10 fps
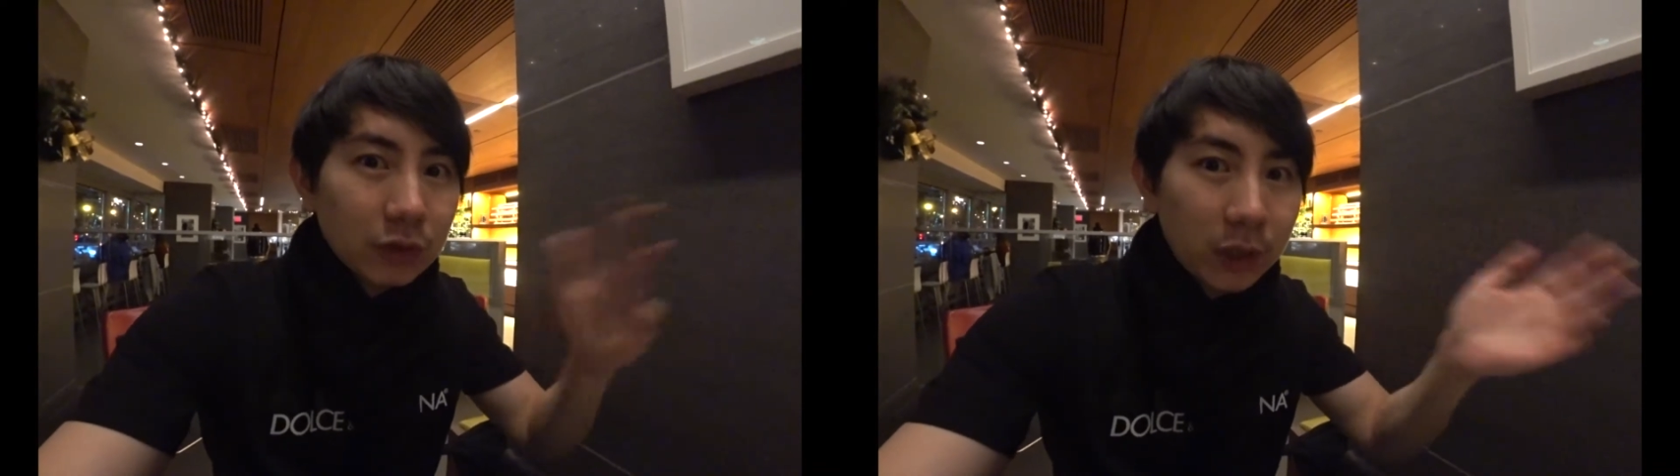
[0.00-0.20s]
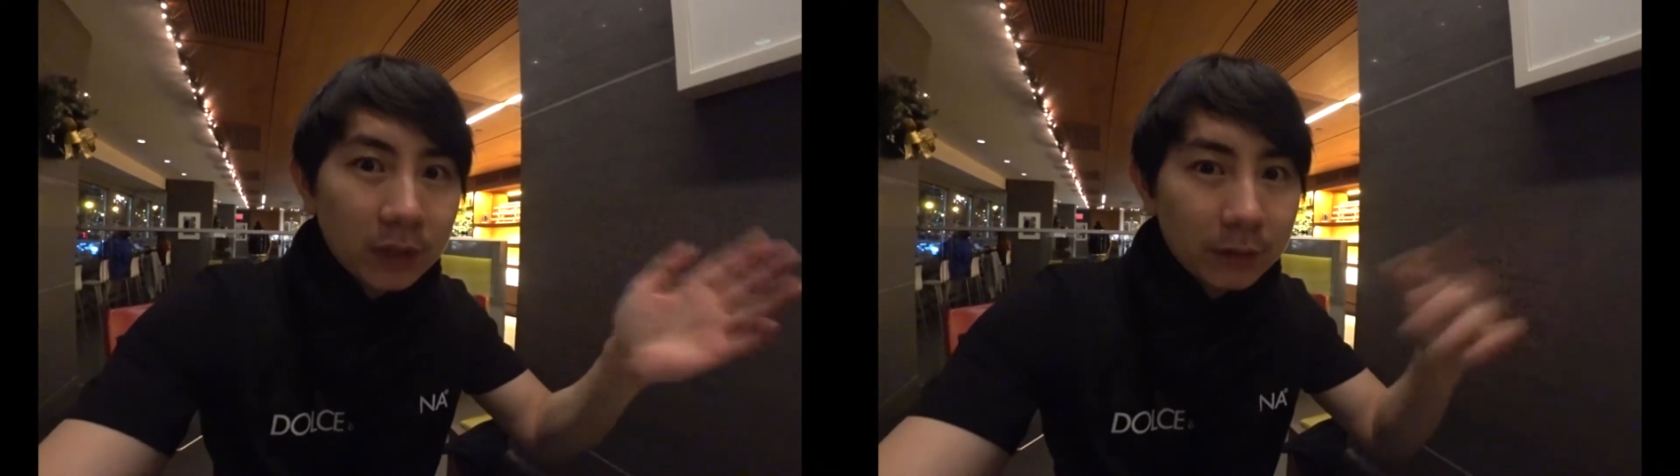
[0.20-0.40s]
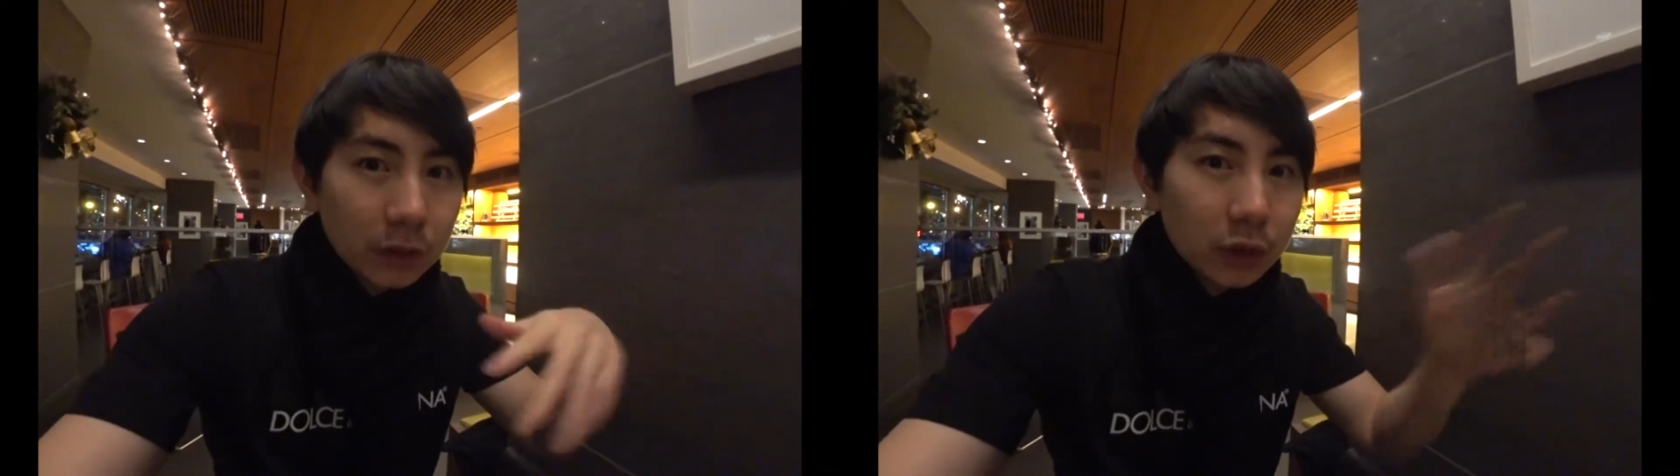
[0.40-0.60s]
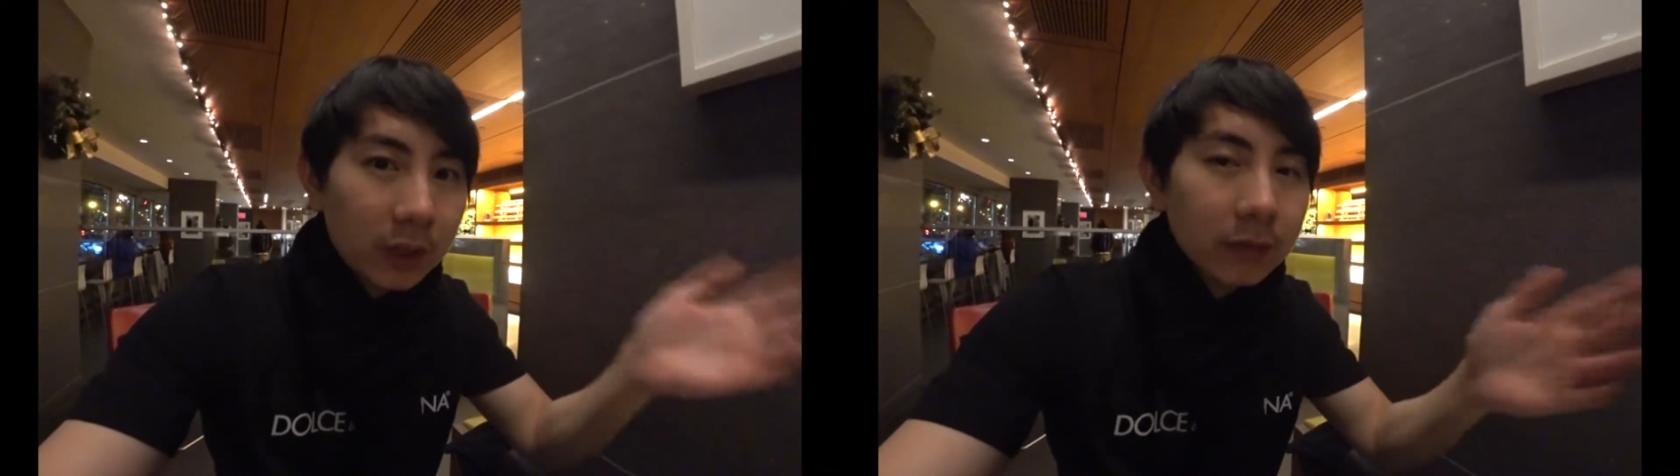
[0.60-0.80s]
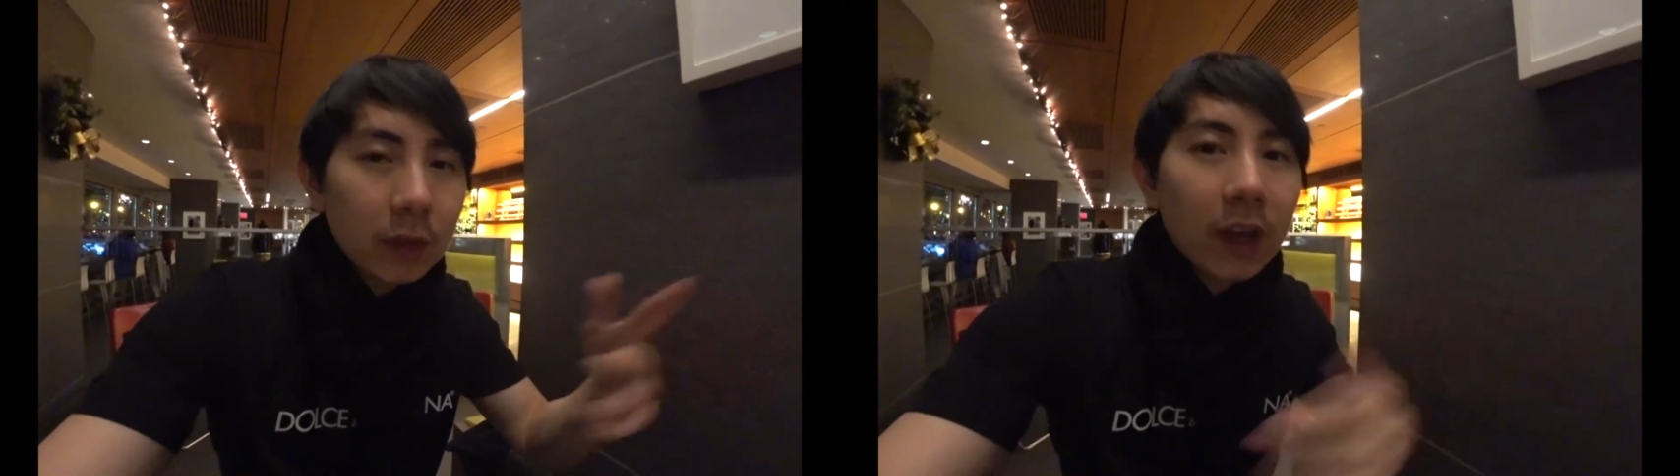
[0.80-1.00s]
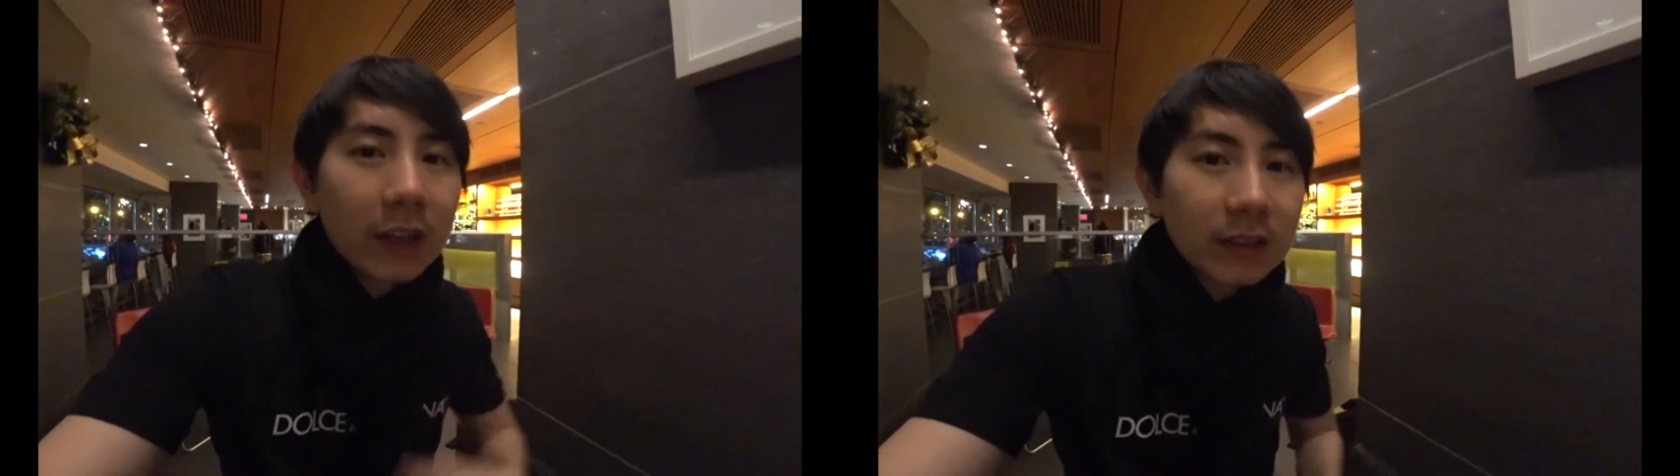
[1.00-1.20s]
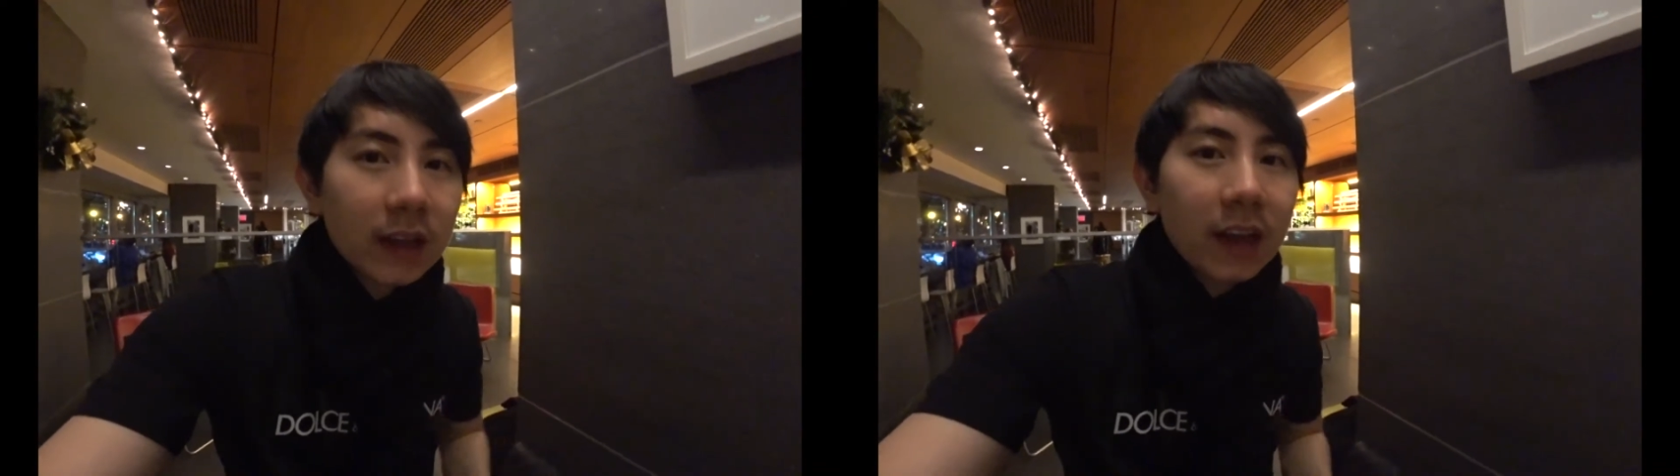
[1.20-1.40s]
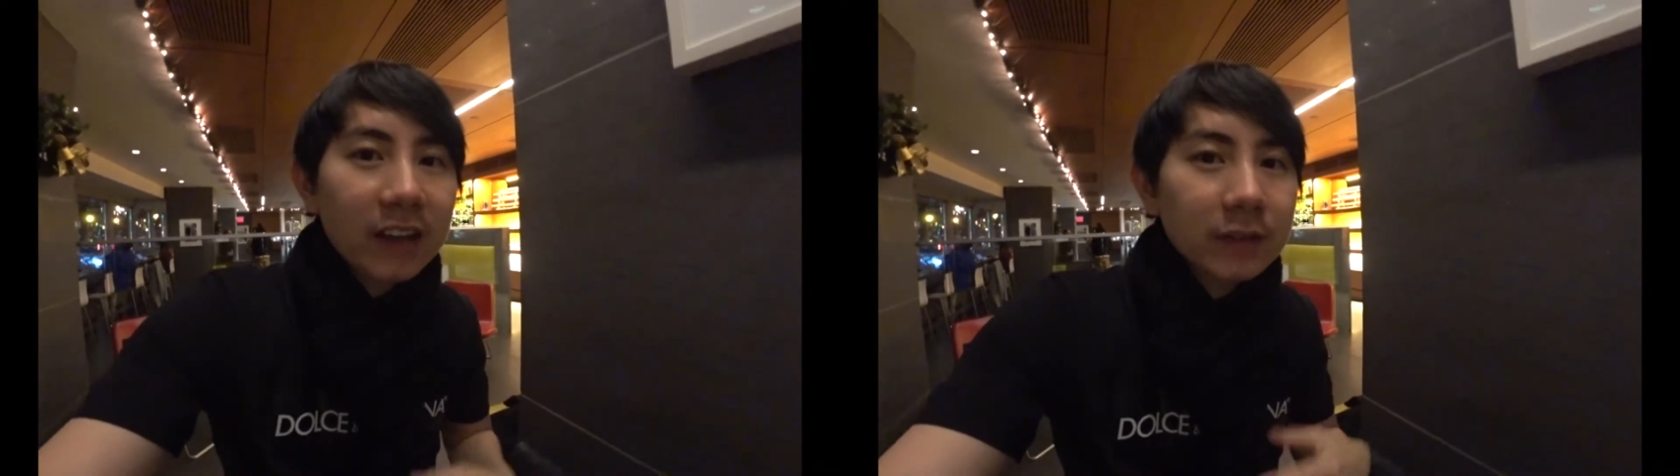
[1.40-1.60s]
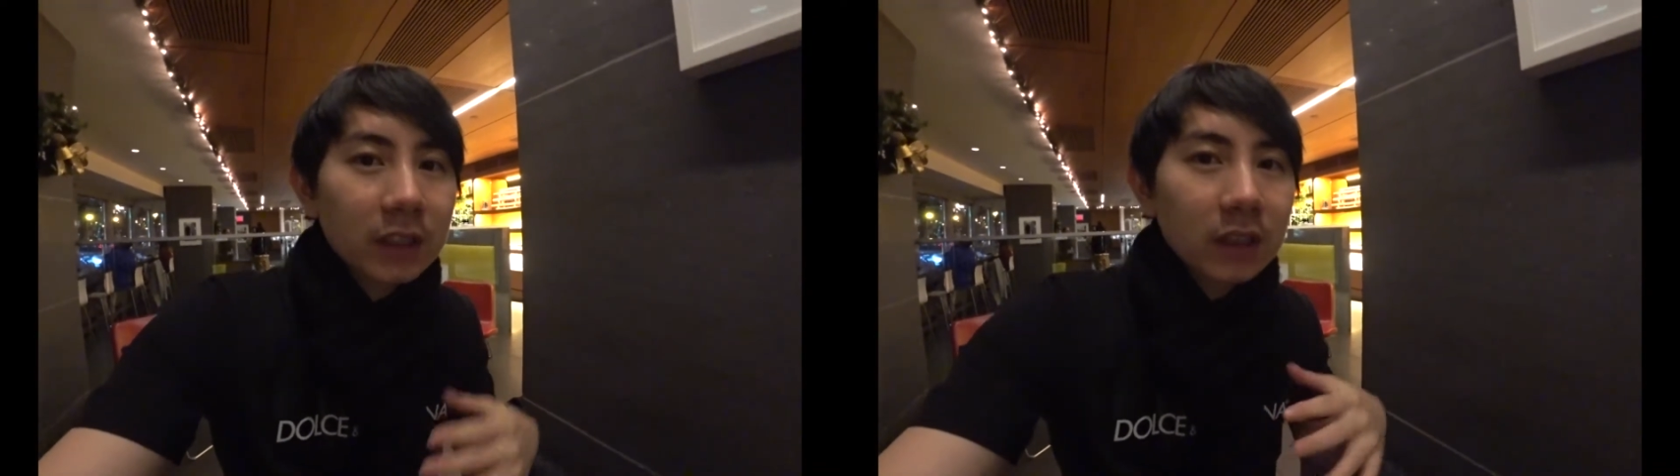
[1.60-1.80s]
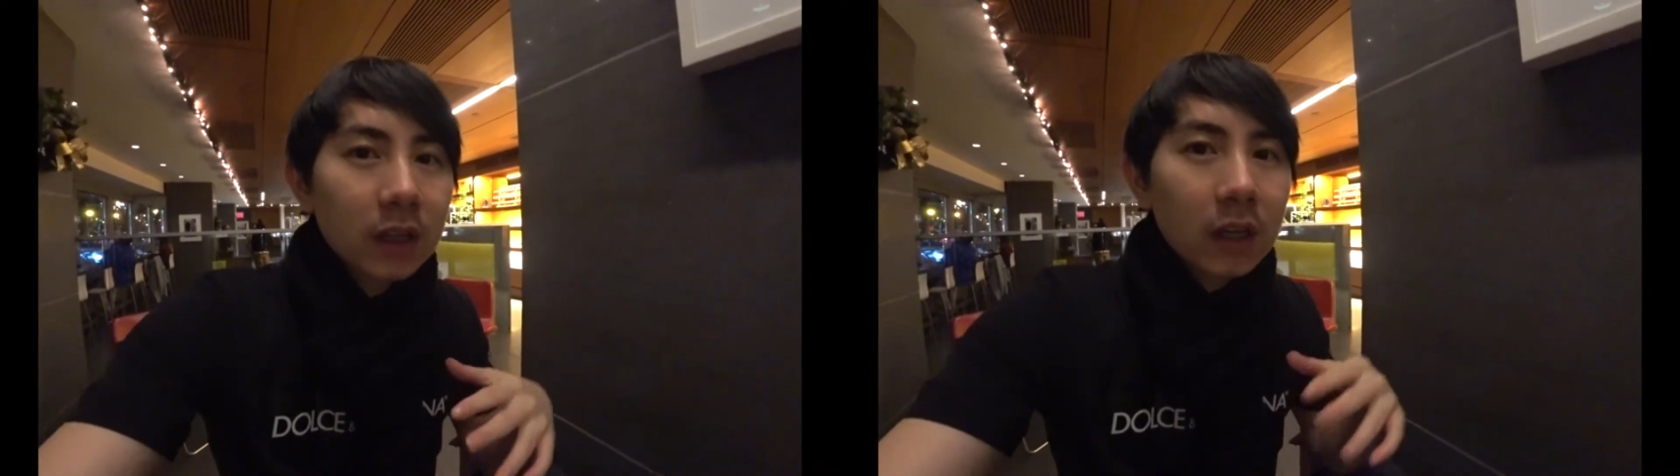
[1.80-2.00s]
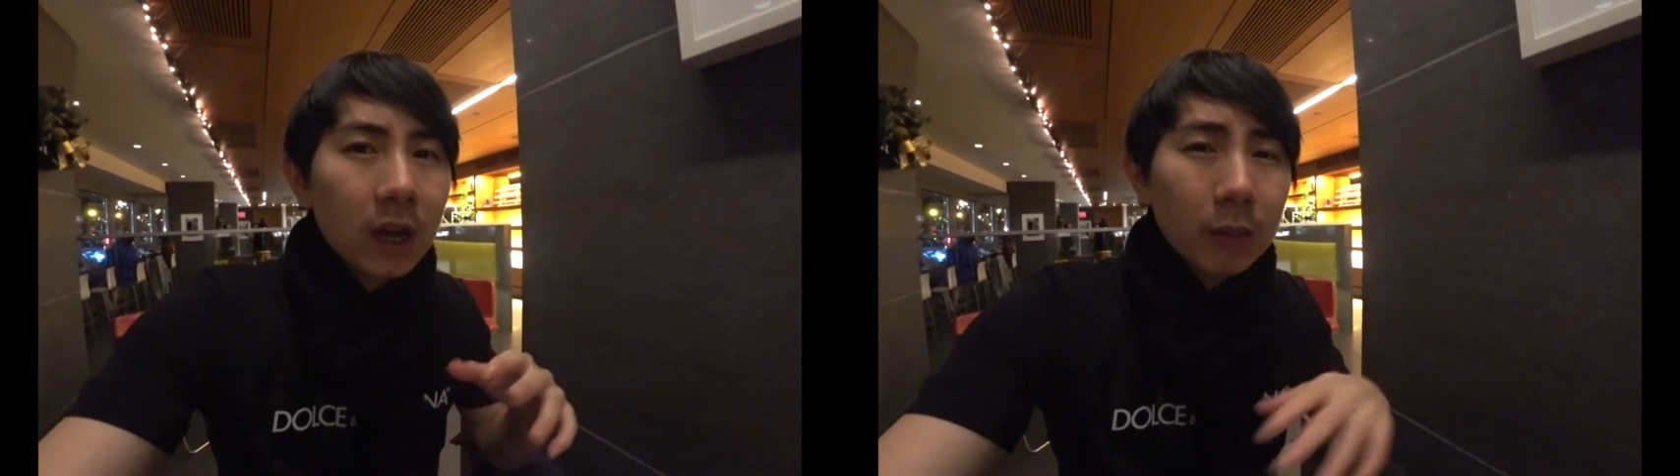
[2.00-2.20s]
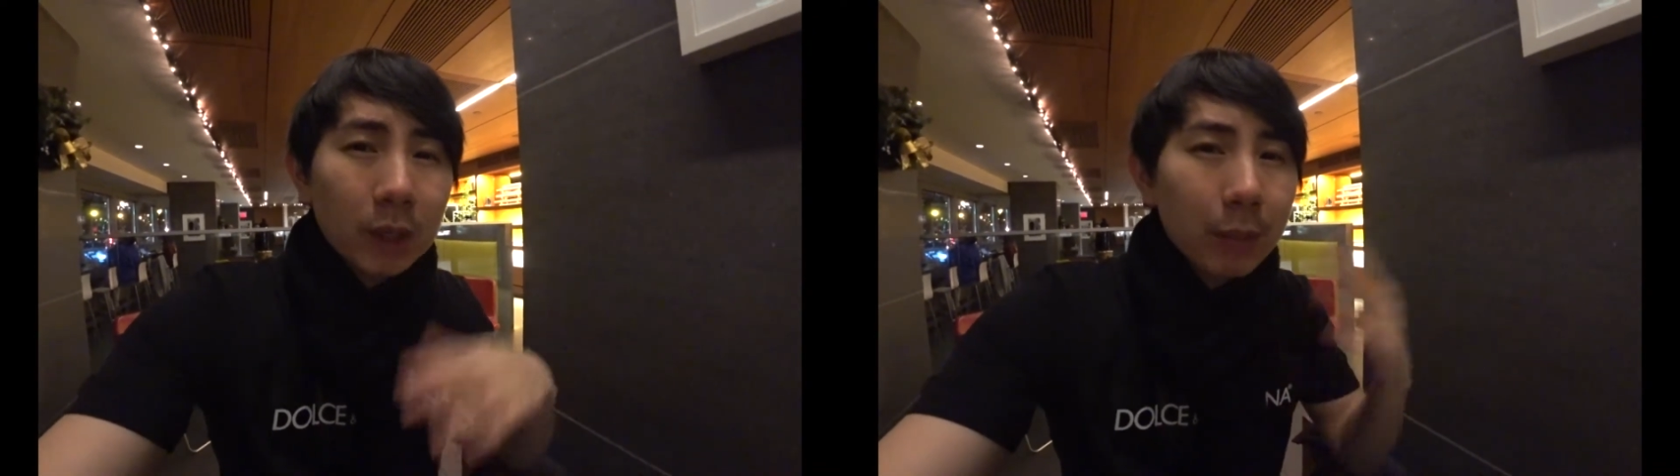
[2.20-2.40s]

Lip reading: and then after I'm gonna